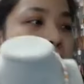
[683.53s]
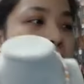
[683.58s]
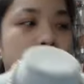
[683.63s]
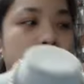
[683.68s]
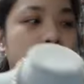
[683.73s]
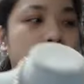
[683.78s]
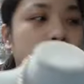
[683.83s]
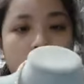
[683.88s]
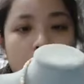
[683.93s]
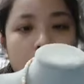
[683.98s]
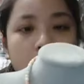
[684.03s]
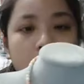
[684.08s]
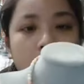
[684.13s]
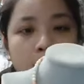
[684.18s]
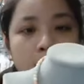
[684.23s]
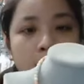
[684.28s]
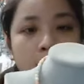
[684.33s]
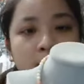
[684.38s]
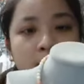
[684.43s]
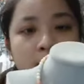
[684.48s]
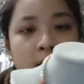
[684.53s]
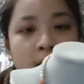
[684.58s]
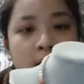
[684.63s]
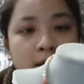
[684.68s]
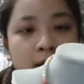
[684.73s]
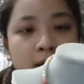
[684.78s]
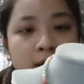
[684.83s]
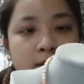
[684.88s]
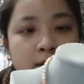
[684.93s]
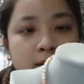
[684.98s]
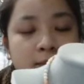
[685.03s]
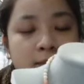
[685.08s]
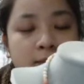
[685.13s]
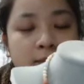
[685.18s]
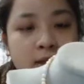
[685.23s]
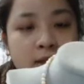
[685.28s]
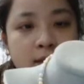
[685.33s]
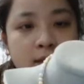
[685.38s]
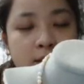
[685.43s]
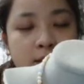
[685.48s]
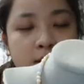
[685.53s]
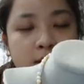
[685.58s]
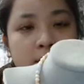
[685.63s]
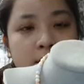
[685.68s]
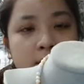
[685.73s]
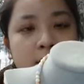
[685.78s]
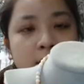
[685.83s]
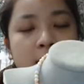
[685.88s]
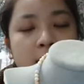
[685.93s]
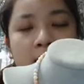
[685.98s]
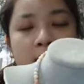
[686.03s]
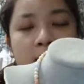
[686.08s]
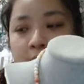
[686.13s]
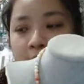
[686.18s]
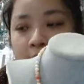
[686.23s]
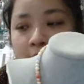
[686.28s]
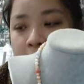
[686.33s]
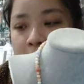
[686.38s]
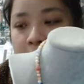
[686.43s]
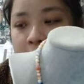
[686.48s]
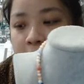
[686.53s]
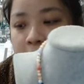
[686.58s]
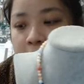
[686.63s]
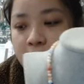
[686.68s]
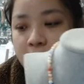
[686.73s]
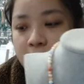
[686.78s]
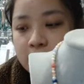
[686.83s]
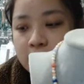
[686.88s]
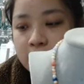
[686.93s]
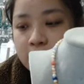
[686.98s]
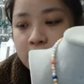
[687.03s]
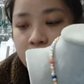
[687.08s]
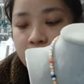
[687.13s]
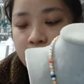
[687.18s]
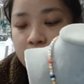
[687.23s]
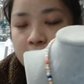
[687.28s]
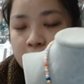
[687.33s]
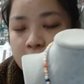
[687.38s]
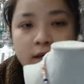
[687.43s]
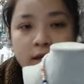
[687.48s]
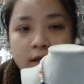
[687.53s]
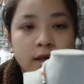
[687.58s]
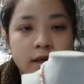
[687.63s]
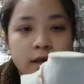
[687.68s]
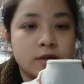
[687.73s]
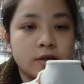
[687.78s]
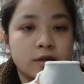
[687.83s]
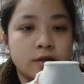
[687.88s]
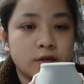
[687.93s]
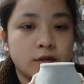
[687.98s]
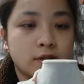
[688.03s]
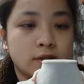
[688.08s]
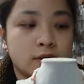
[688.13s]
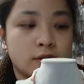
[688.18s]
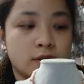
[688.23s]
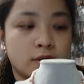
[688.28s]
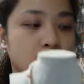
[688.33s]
Roman nice piece. This necklace is 16 inches